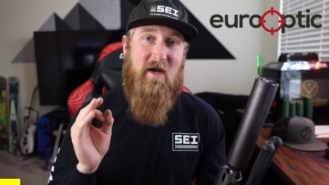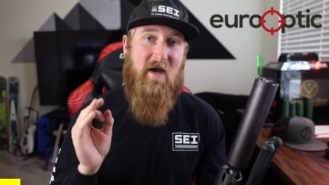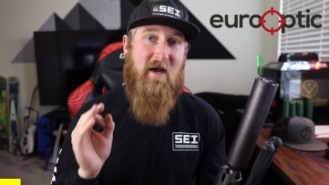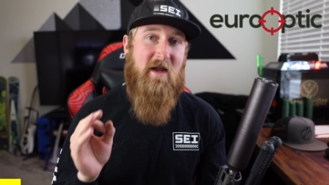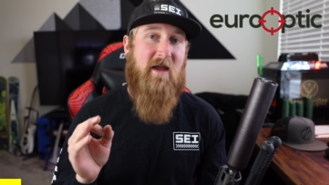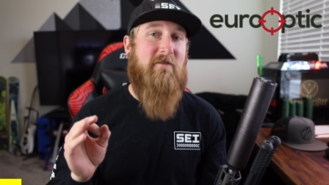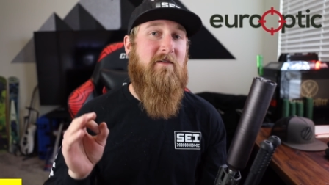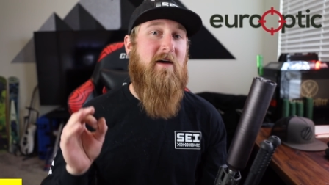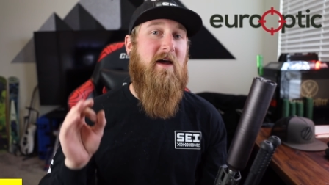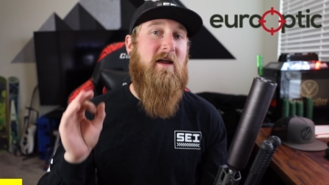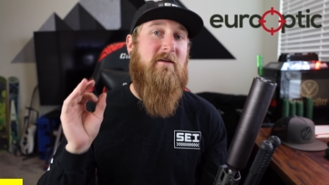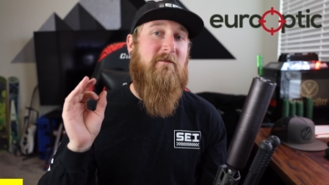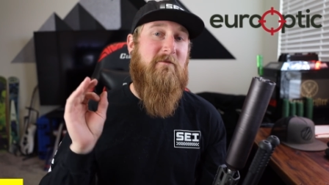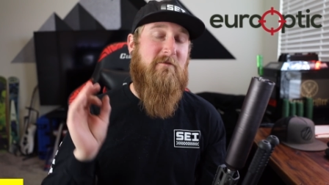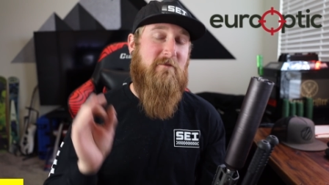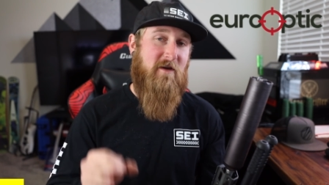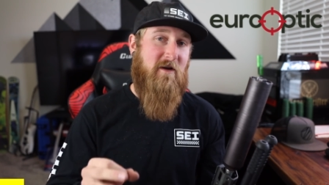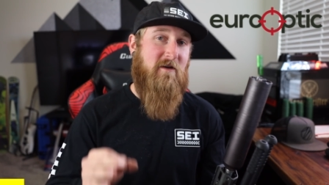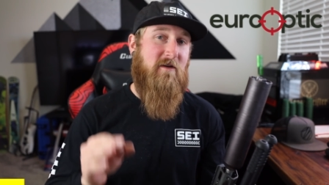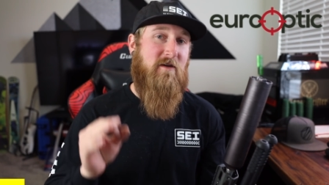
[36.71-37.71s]
I have had a
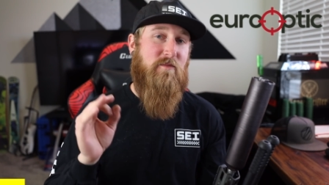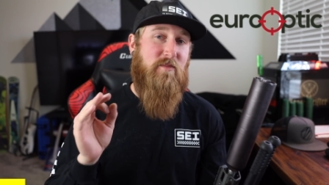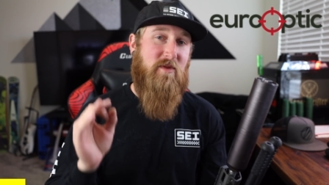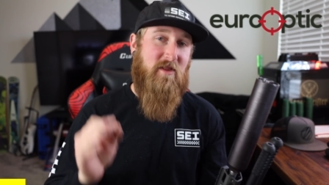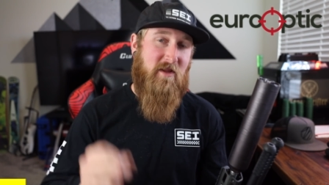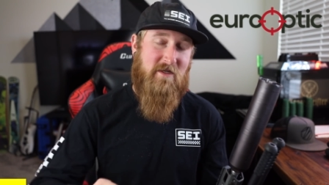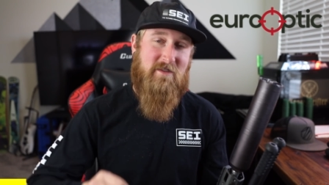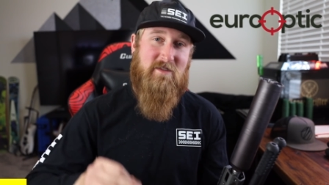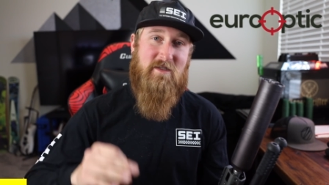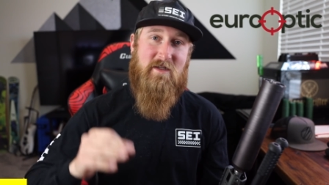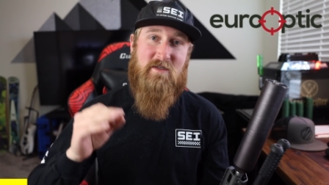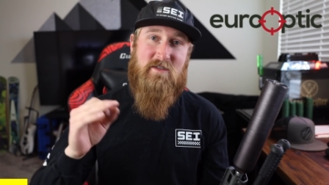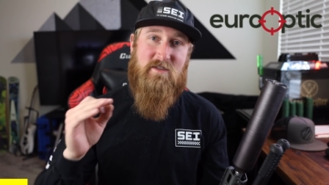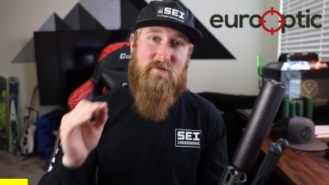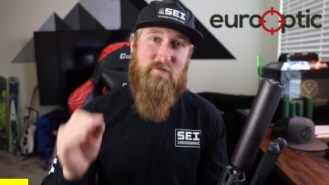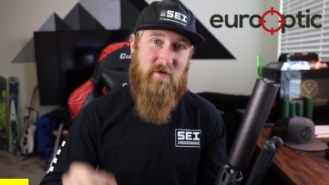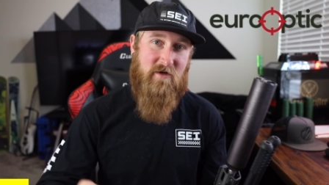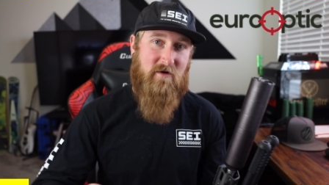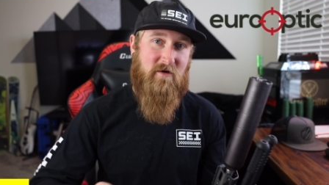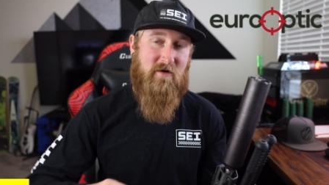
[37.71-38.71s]
very pleasant
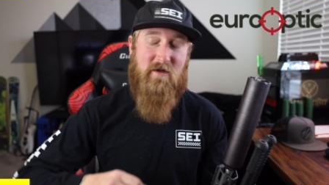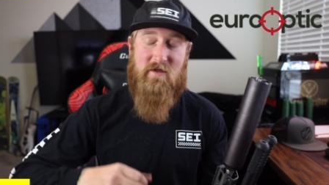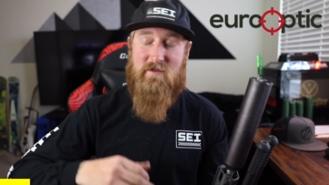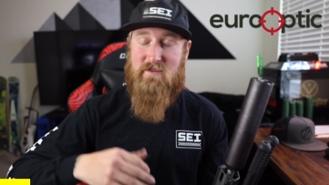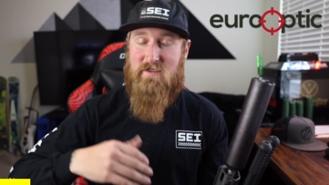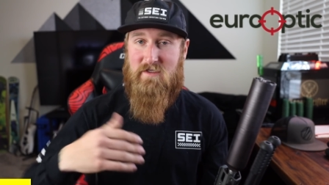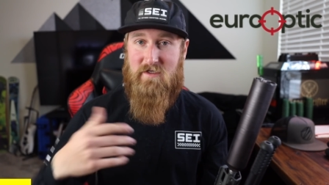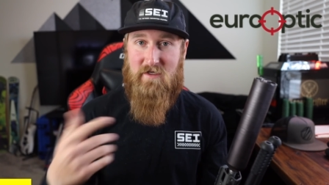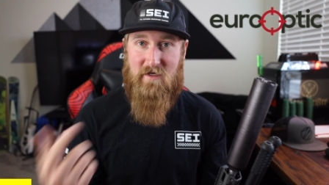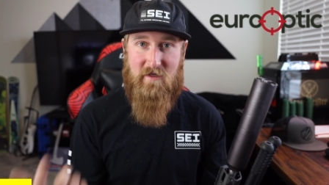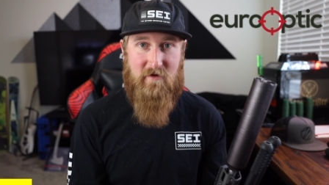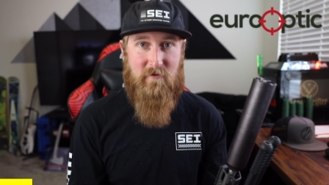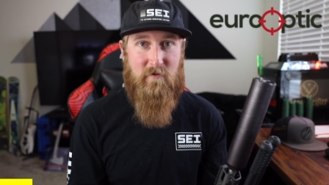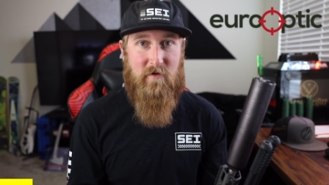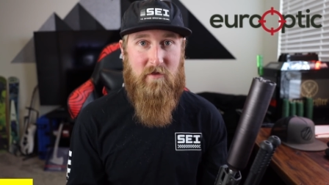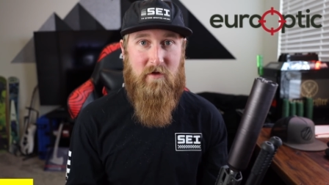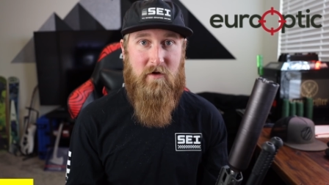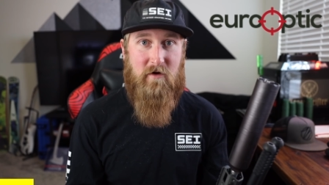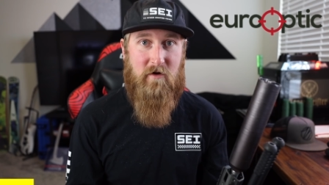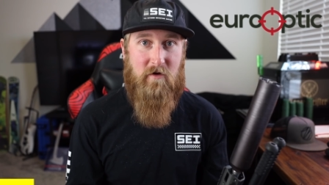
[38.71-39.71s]
experience dealing
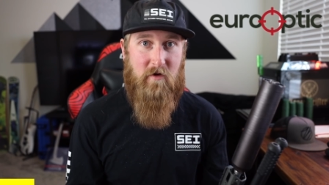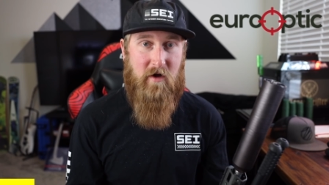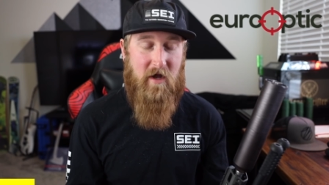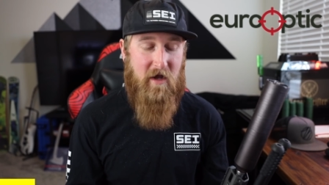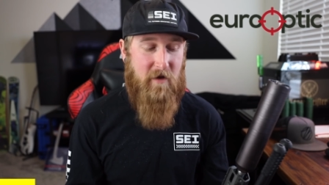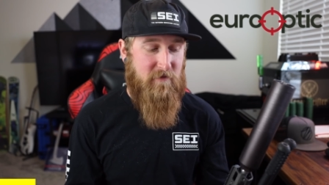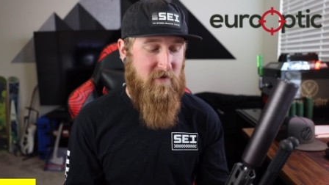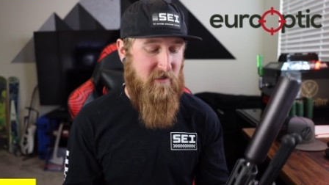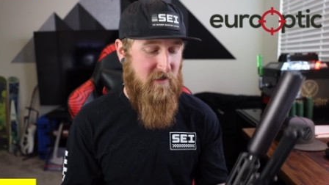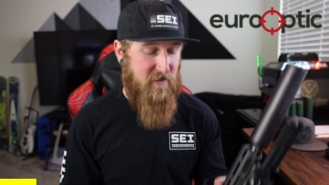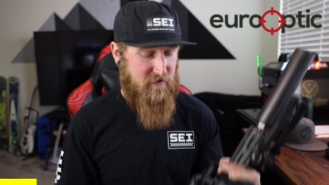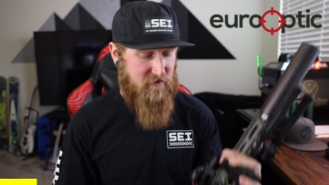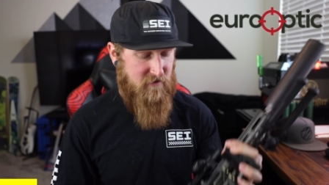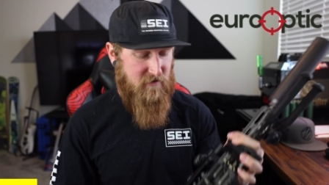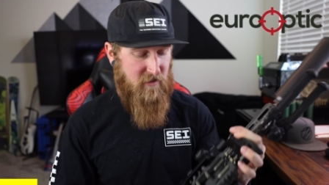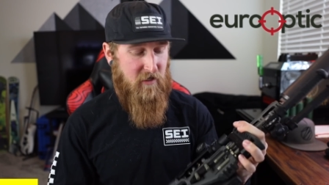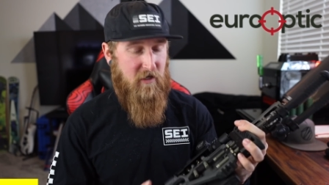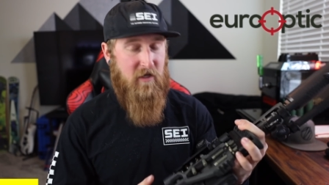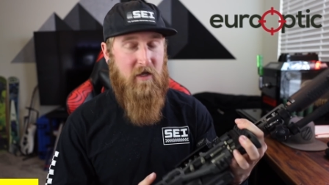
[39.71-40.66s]
with Euro Optics